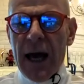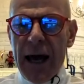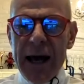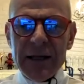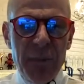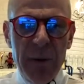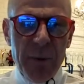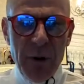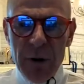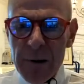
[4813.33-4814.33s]
And
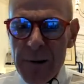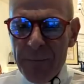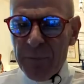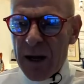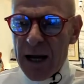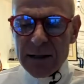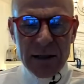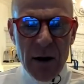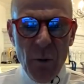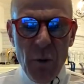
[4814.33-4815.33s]
people
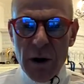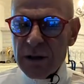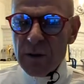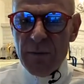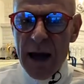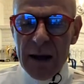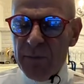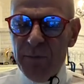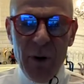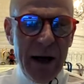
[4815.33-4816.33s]
that want to make
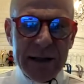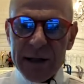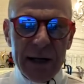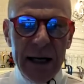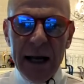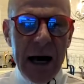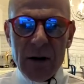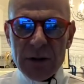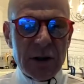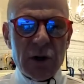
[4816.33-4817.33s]
blatantly
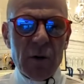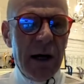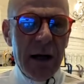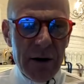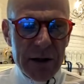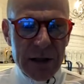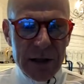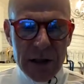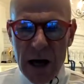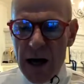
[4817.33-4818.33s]
loud
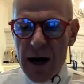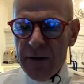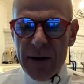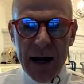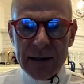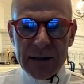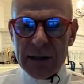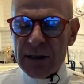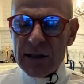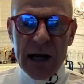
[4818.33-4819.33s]
trailers that
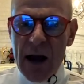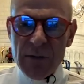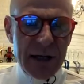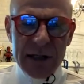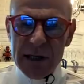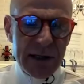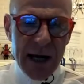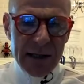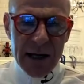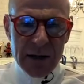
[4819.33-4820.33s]
sound as
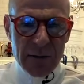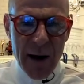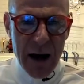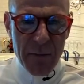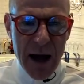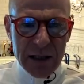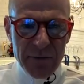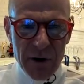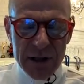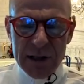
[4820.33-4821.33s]
intense as Mad Max,
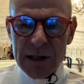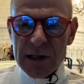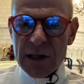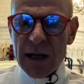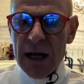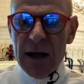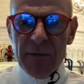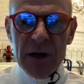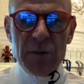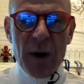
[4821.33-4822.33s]
for instance.
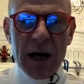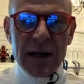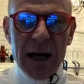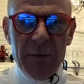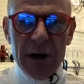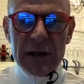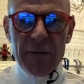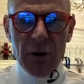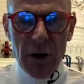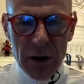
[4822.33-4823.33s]
This brass library is
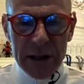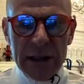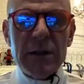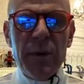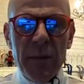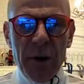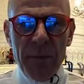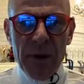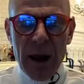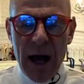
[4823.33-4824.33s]
for all these people.
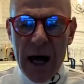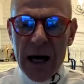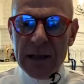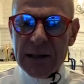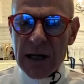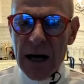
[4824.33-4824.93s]
And